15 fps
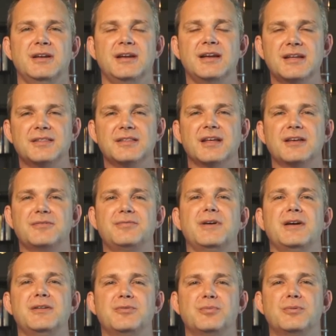in that
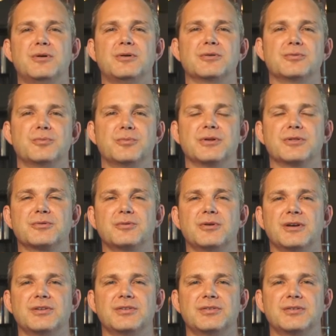faith walk with
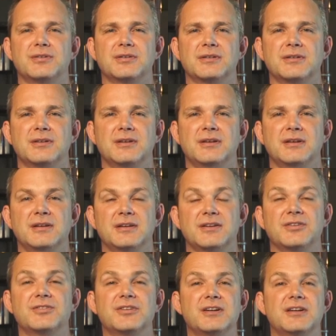Christ.
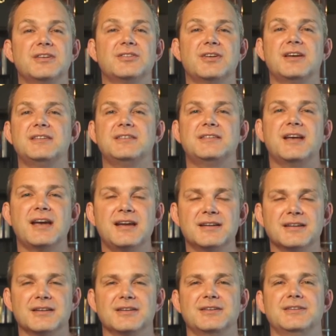Because it is a
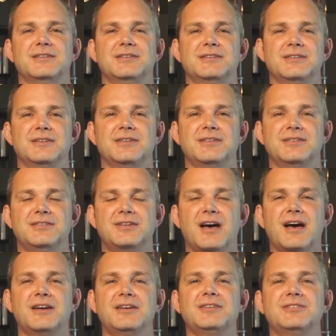daily
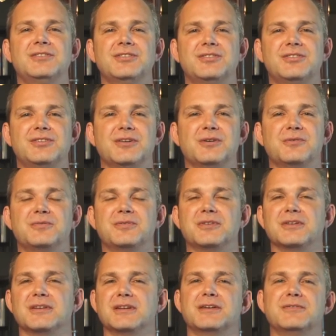dying to self and
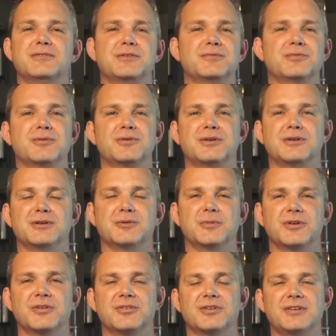living for Him.
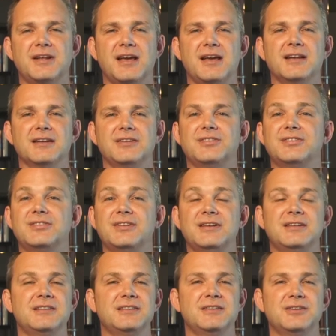It is a daily
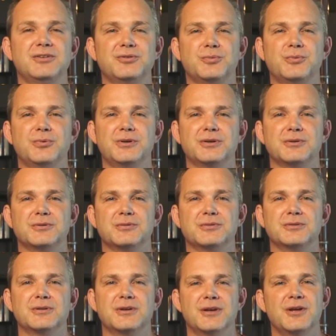seeking His will
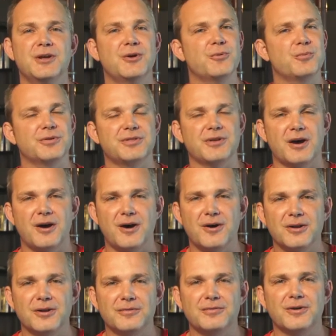with
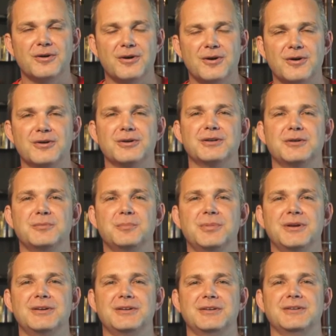all of our heart and
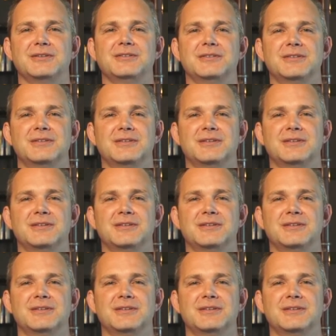being.